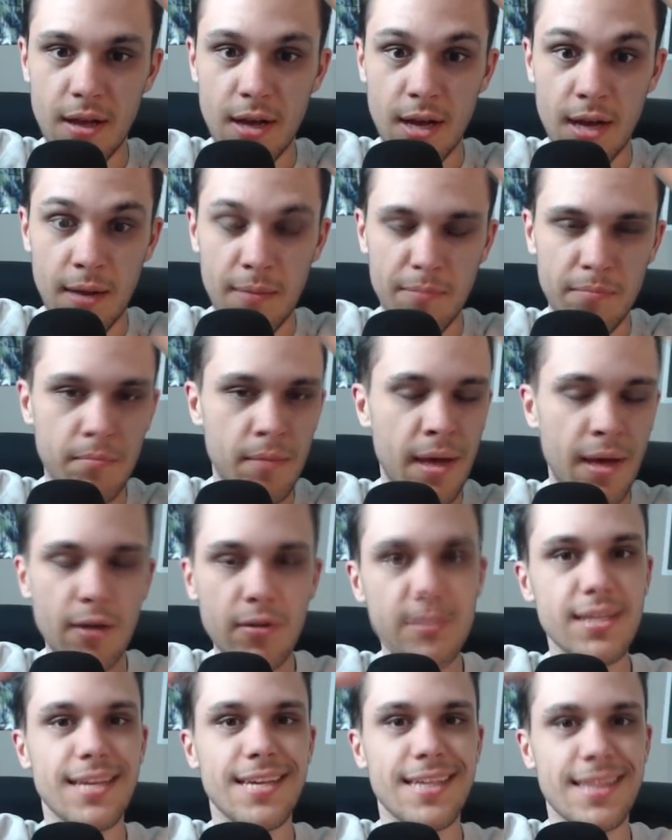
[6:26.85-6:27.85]

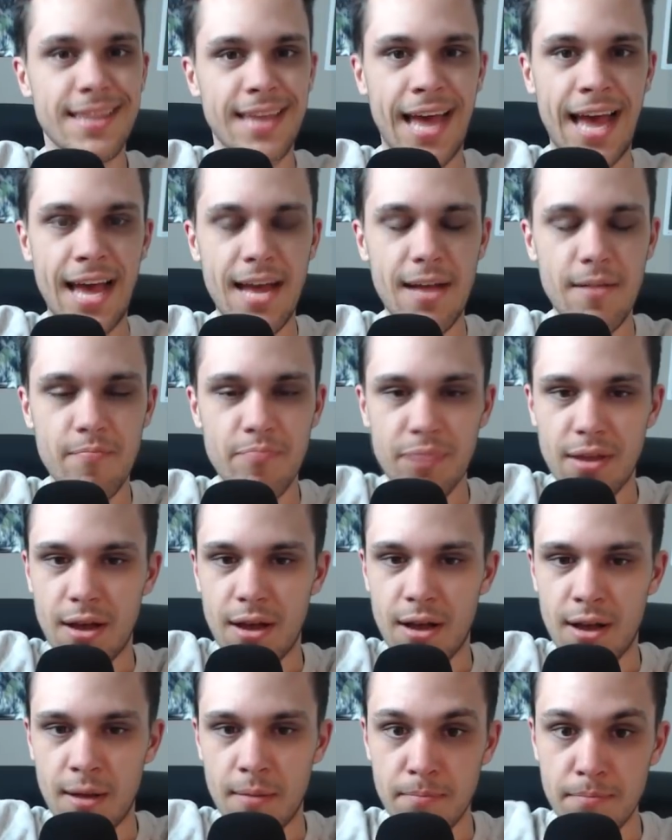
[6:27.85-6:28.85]
Medals like that
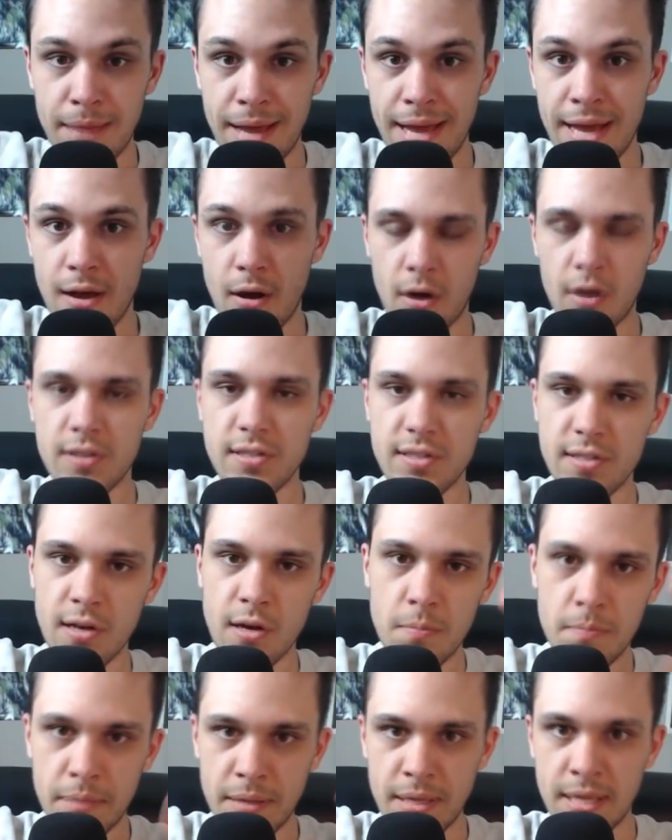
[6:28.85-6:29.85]
may
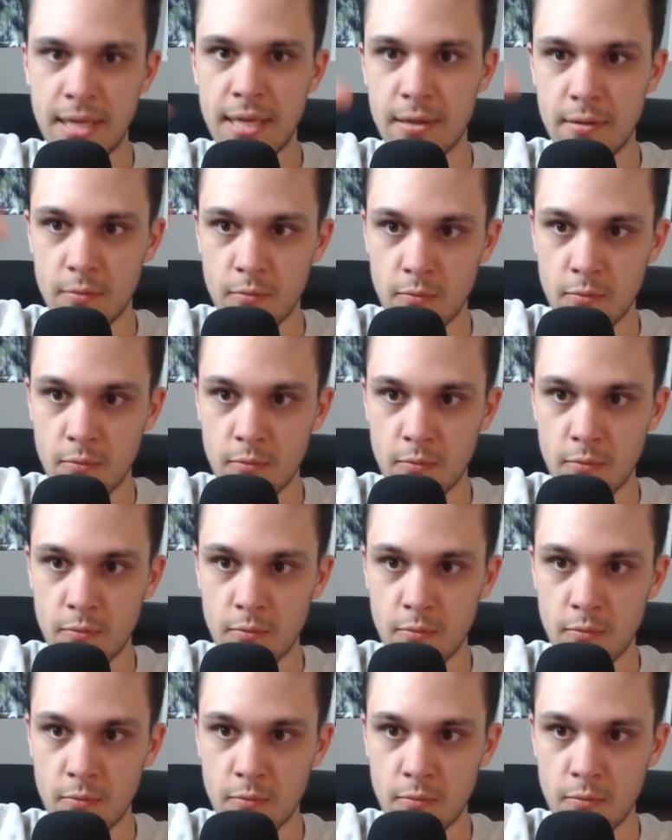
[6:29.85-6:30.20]
also be